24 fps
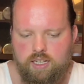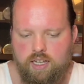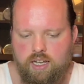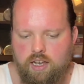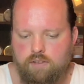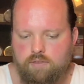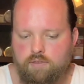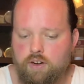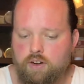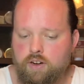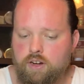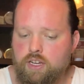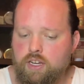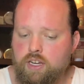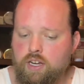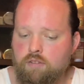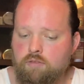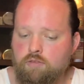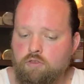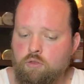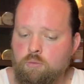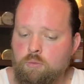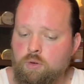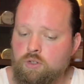a very
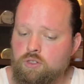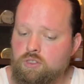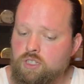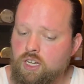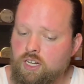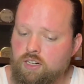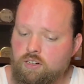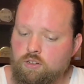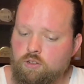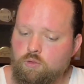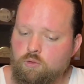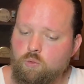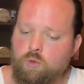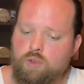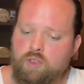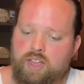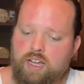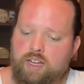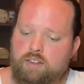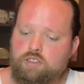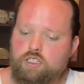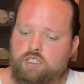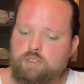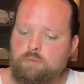comfortable tunnel
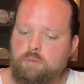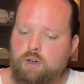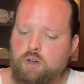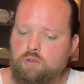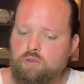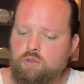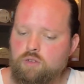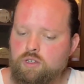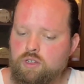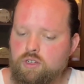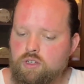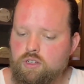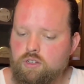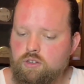without smoke,